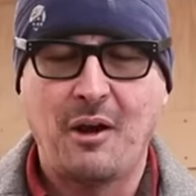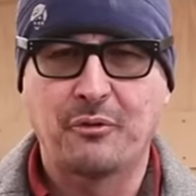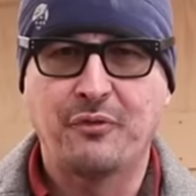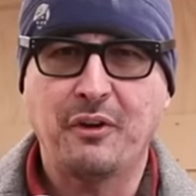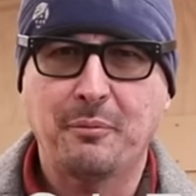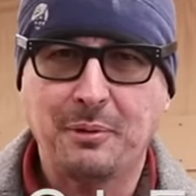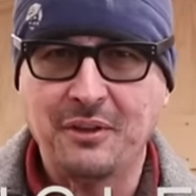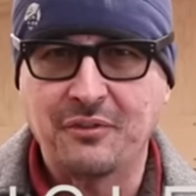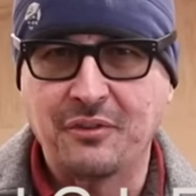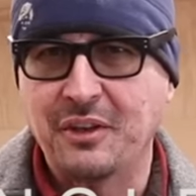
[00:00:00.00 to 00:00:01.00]
I was very
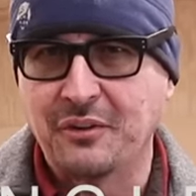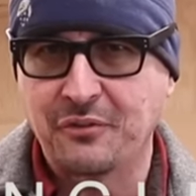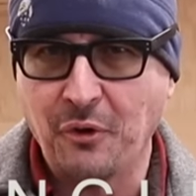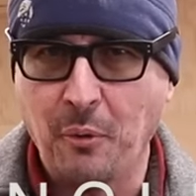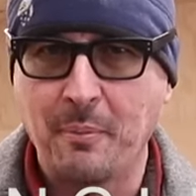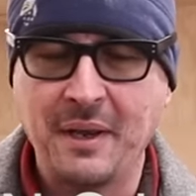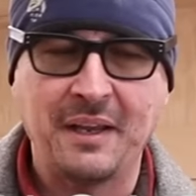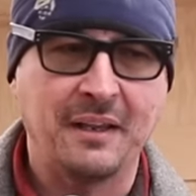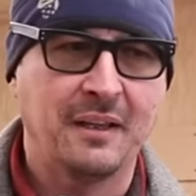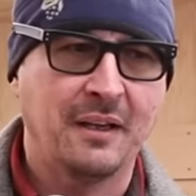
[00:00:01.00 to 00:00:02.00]
pleased to see so
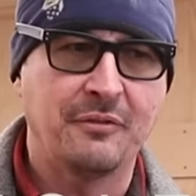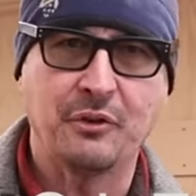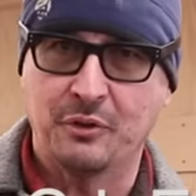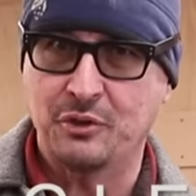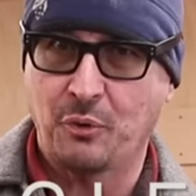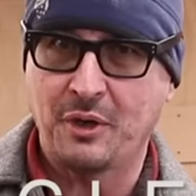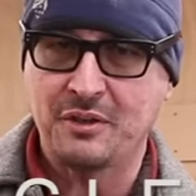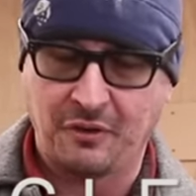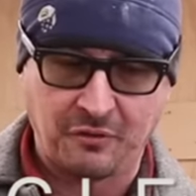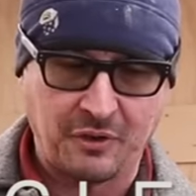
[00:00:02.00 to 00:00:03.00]
many of you
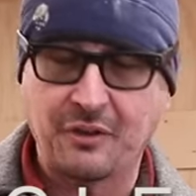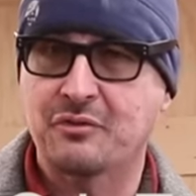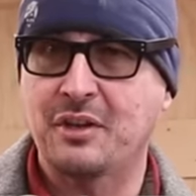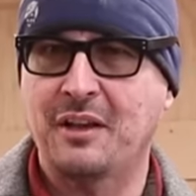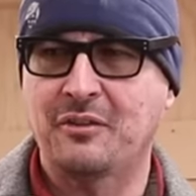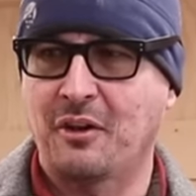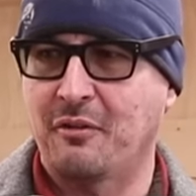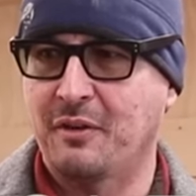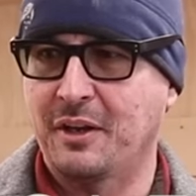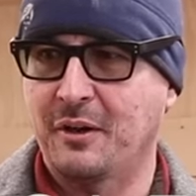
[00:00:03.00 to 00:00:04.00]
enjoyed yesterday's
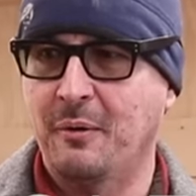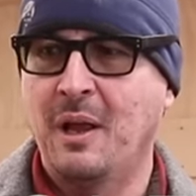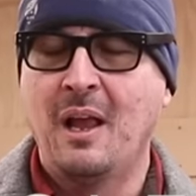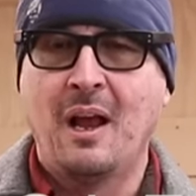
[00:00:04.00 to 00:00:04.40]
chainsaw video.